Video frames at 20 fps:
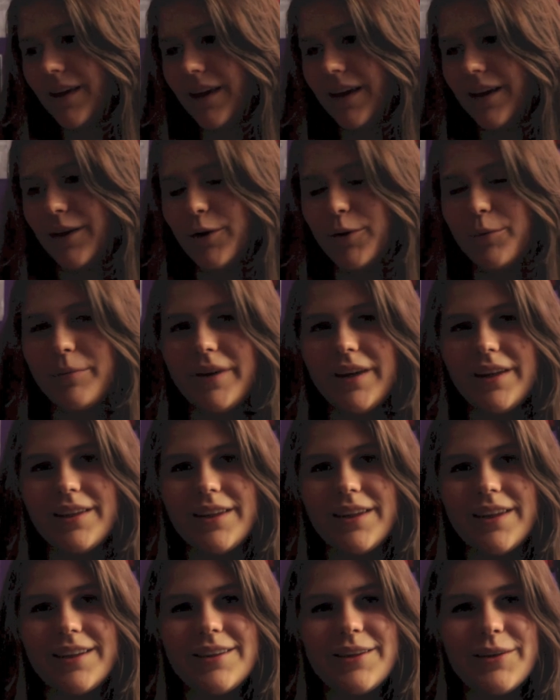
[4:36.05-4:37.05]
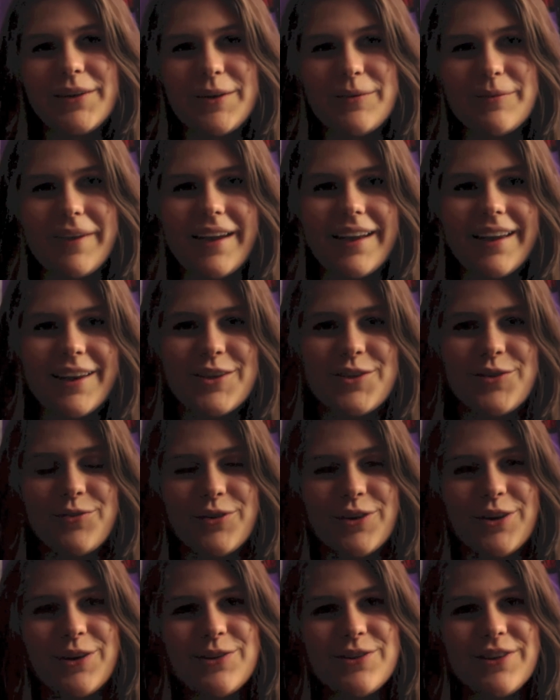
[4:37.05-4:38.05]
I hope King Kid don't get mad at us
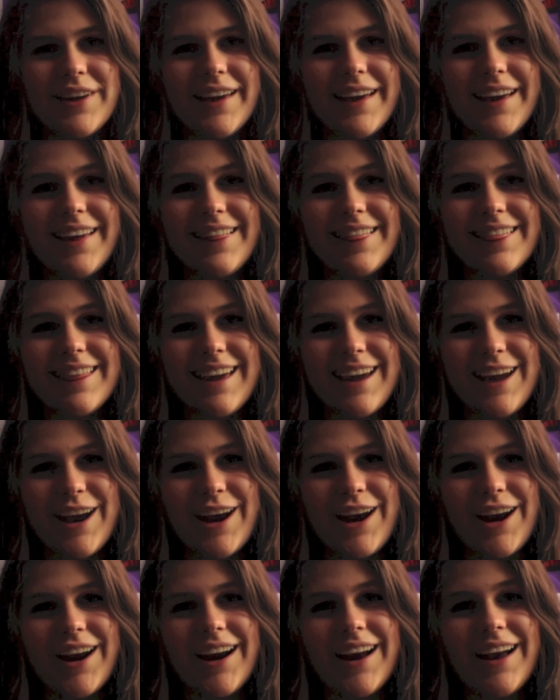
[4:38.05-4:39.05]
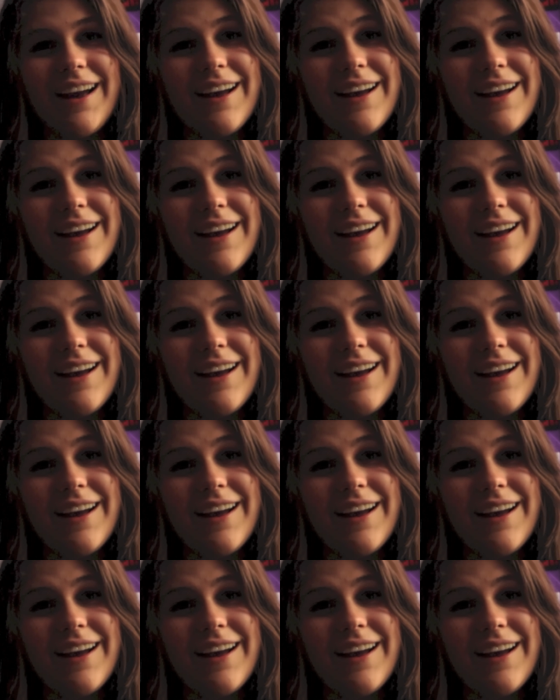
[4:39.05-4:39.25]
for using their